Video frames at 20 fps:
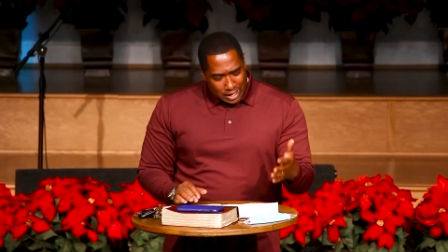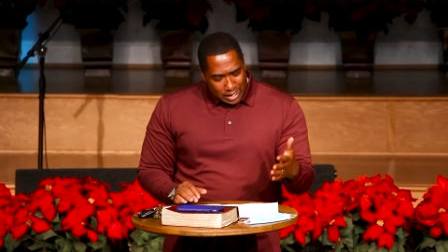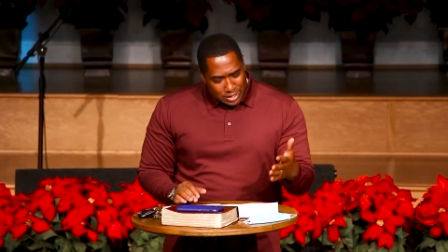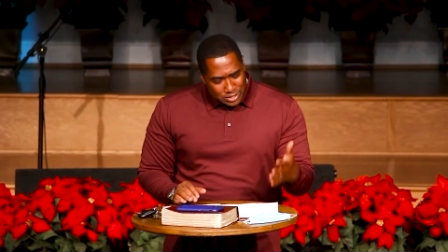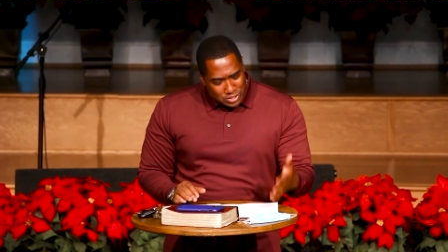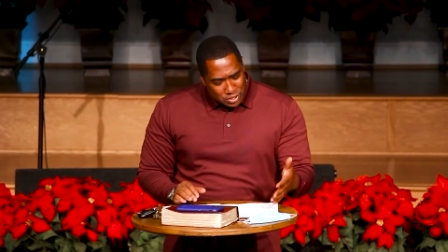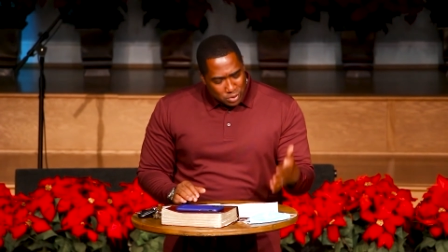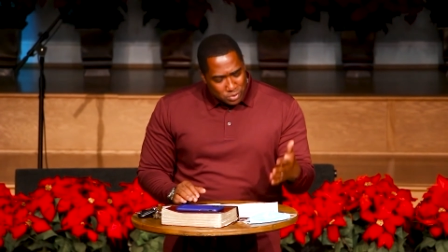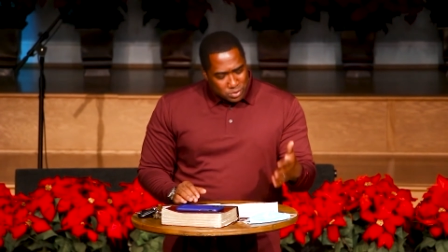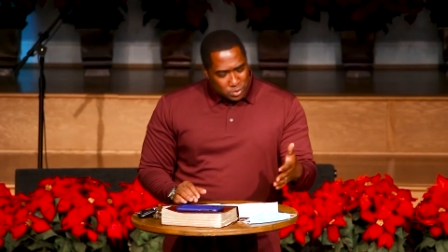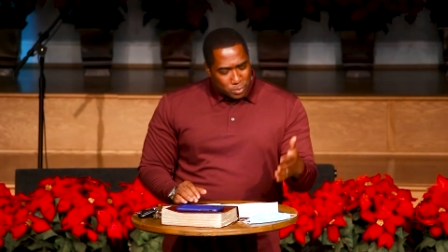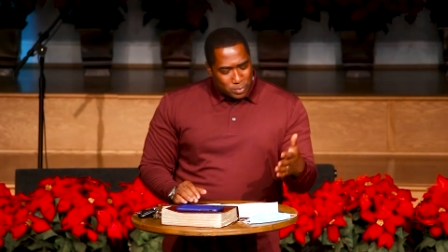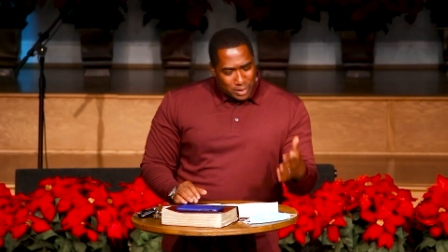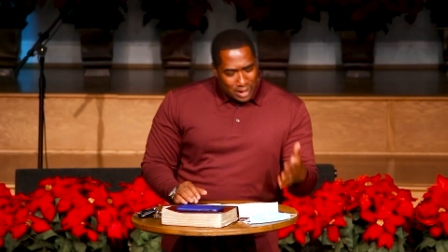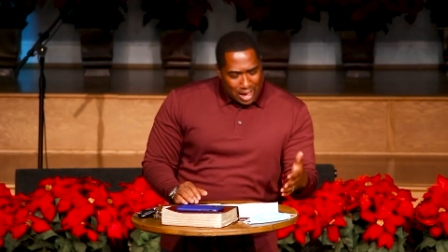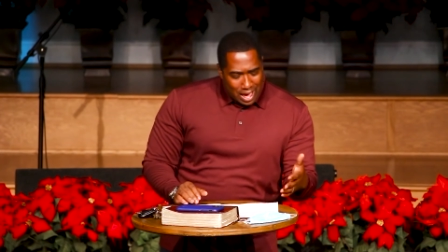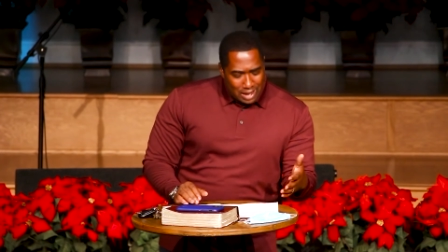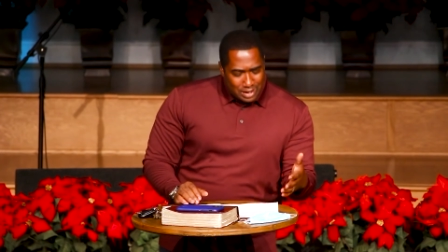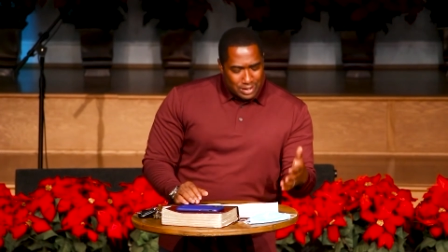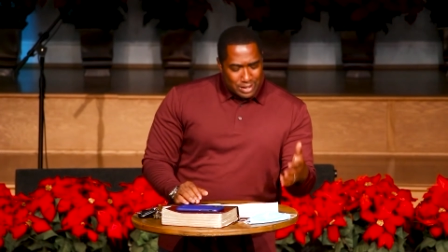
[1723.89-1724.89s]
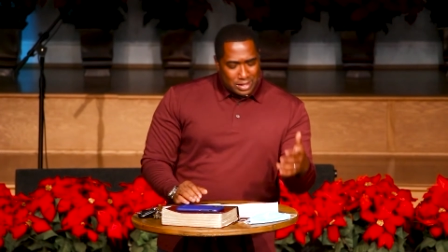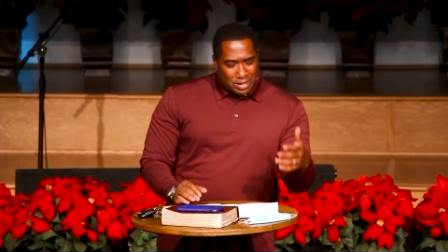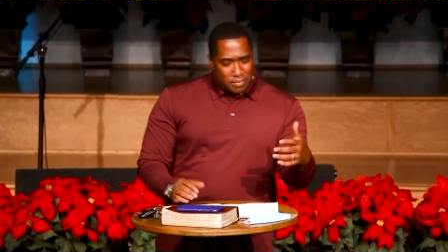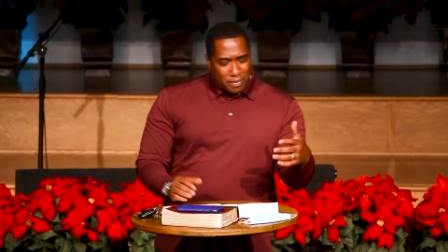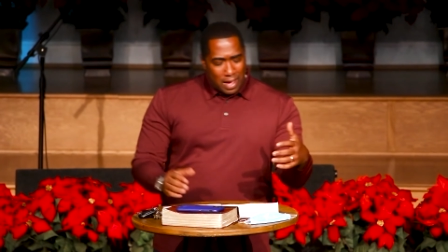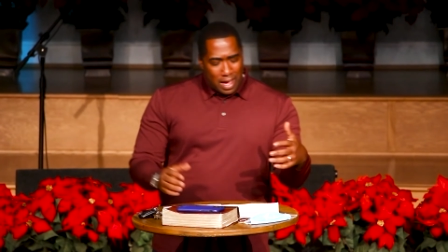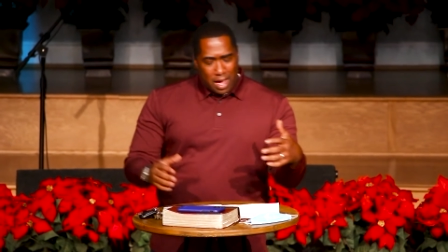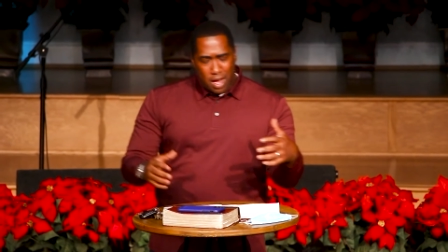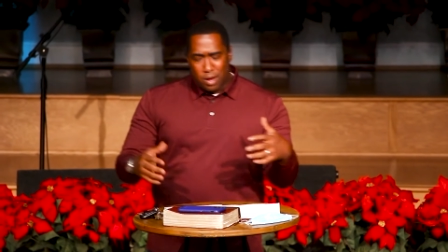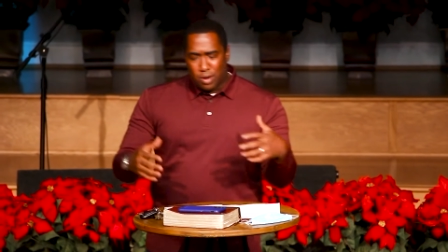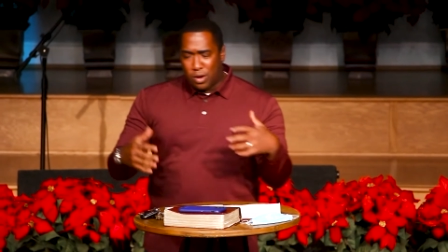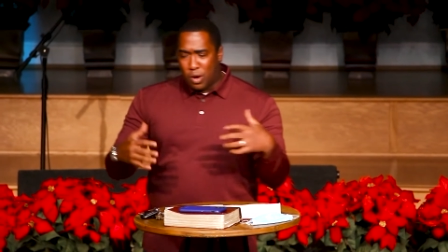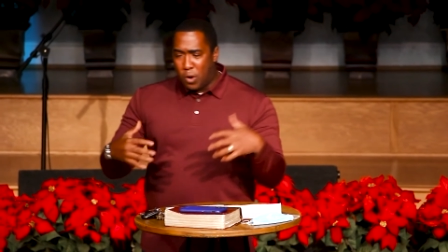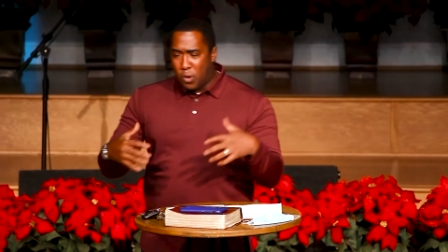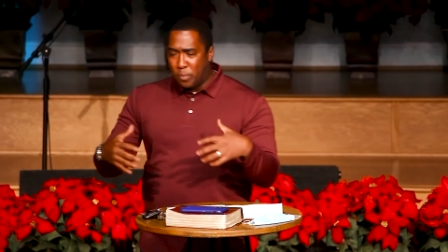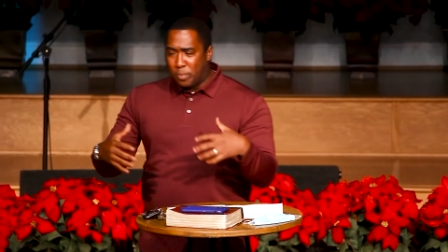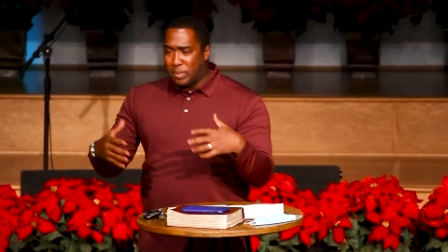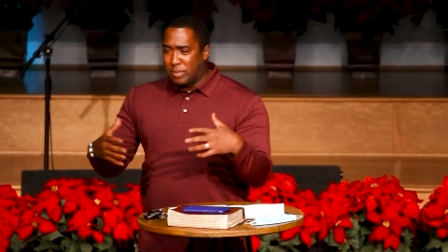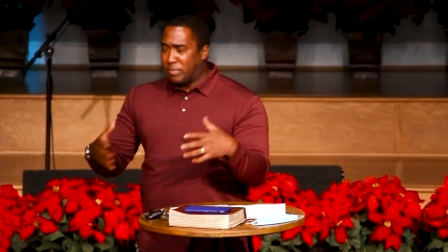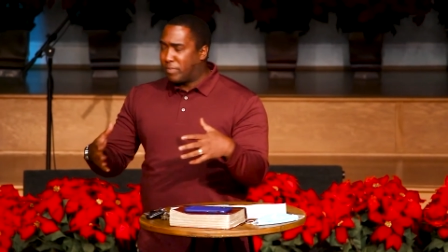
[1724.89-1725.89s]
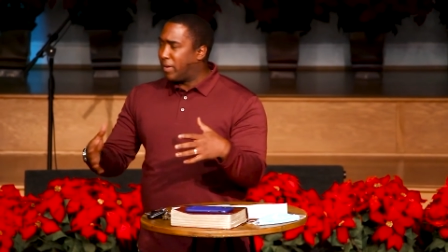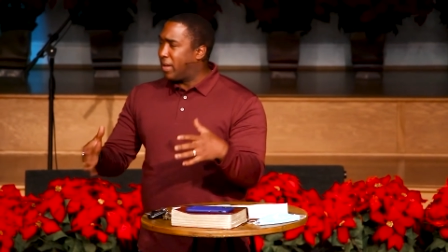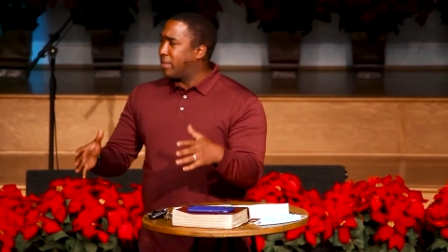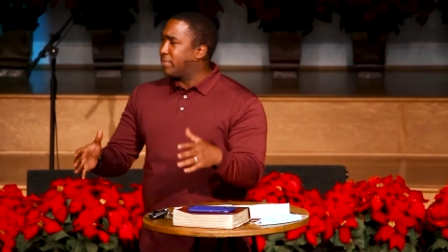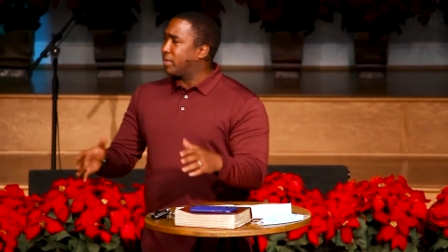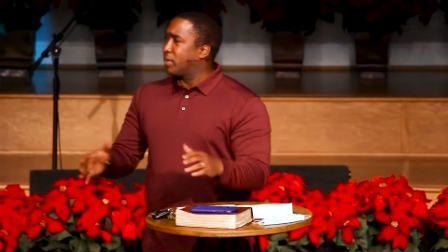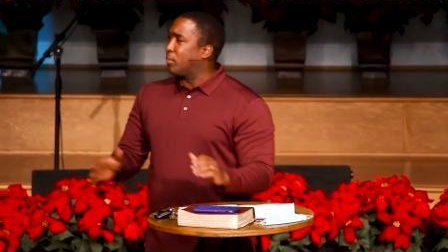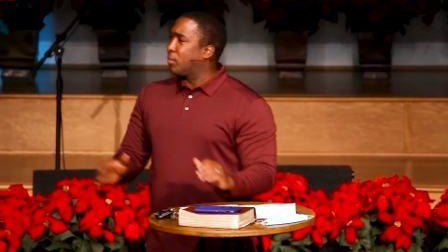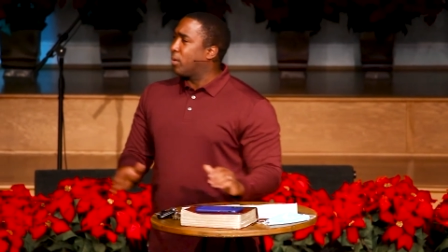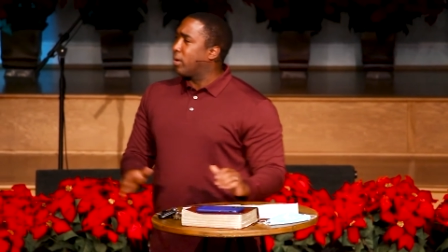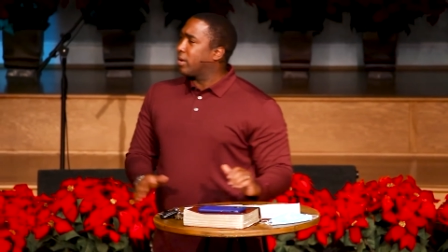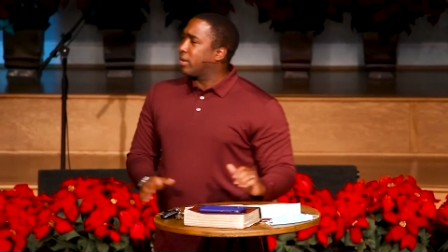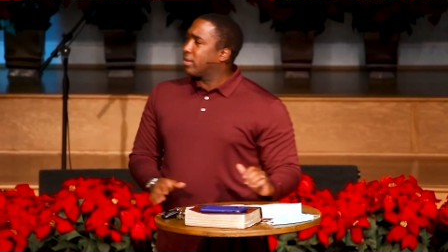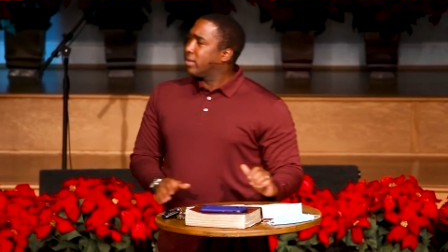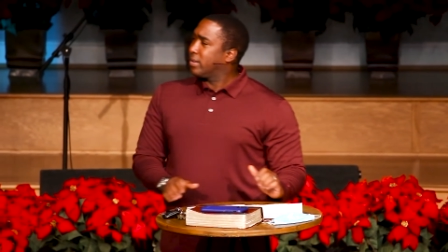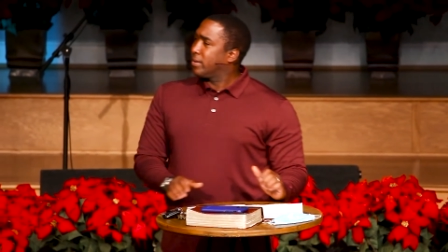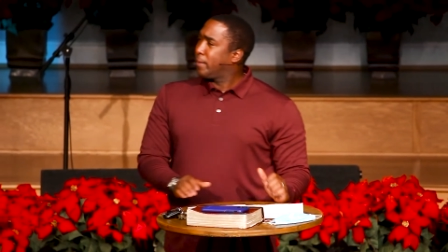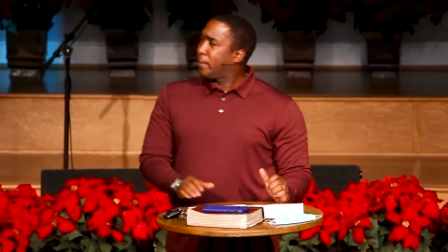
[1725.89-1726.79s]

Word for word: it shows the reality of how hope and faith can work.